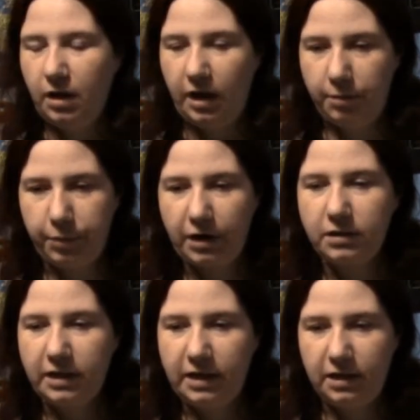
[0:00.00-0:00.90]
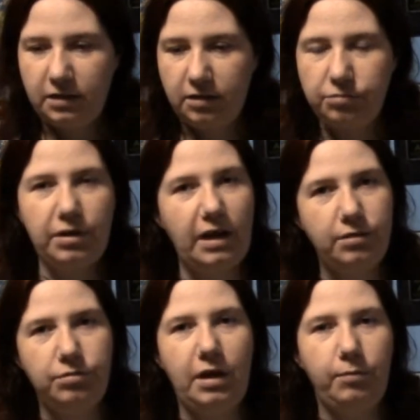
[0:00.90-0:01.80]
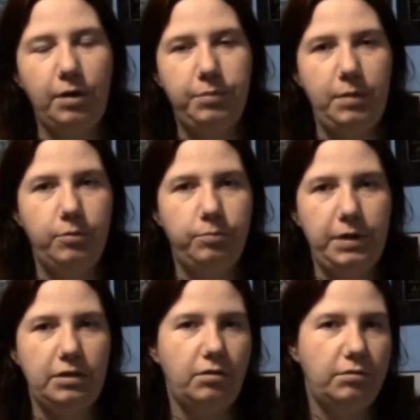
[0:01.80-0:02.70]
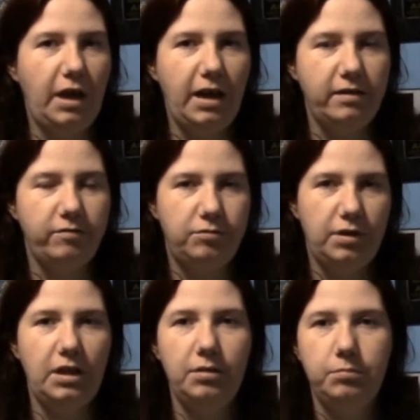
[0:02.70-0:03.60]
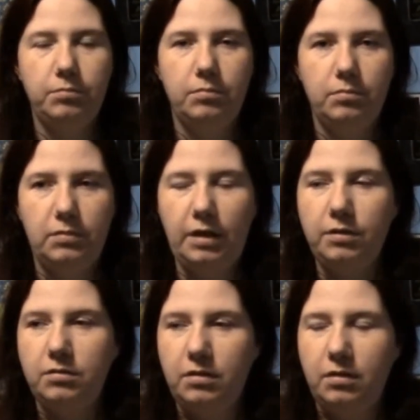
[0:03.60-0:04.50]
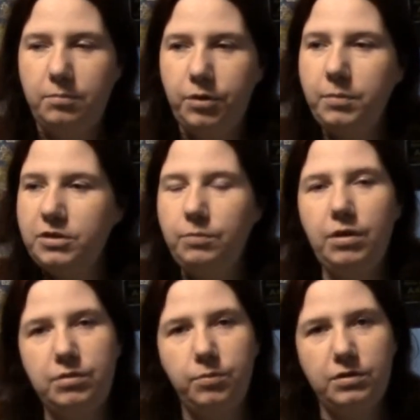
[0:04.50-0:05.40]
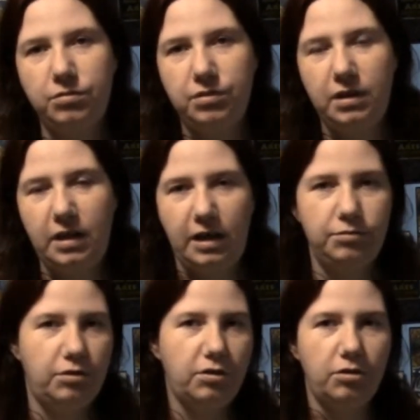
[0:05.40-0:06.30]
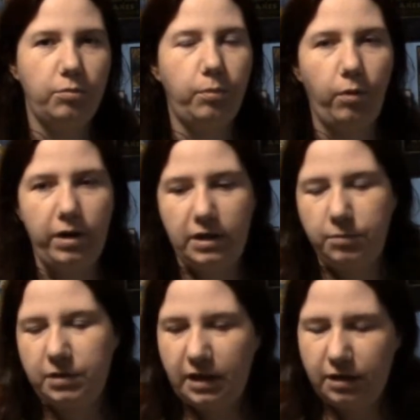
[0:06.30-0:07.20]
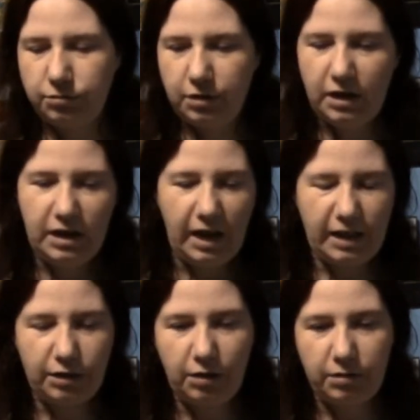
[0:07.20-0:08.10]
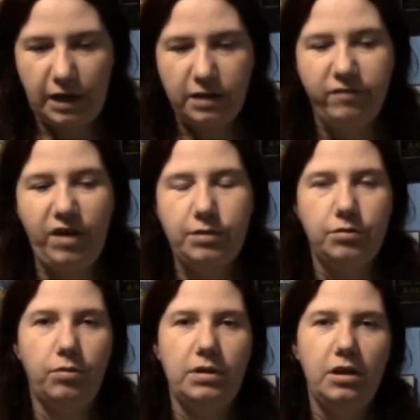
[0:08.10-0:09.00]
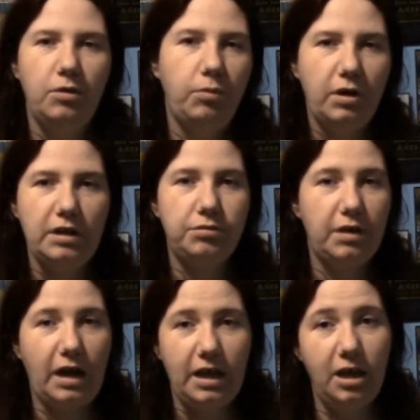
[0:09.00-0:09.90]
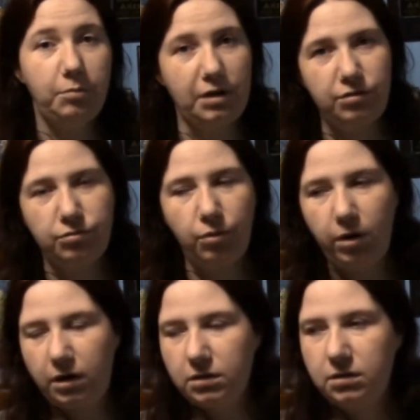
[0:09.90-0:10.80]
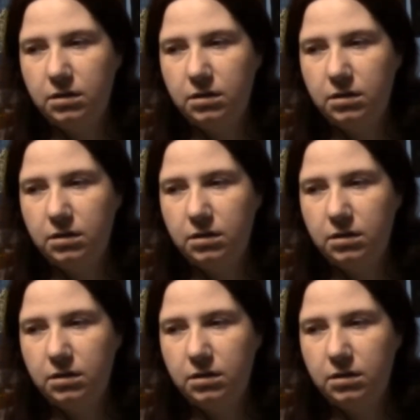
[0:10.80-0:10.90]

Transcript: Apparently, this guy does not want people being all negative, seeing him, they, pretty much he wants everyone to see that he's a good old boy and everything else, and that's how a lot of the fans are going, well, it's not him, it's his lawyer.